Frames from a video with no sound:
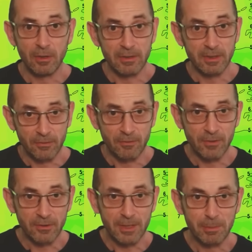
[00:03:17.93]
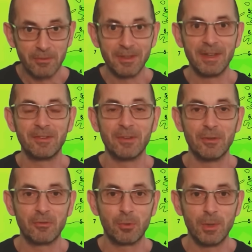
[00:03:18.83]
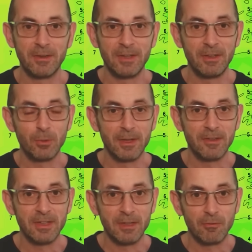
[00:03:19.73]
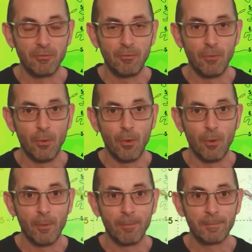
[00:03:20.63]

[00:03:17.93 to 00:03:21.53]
at least the first couple of days of 2024.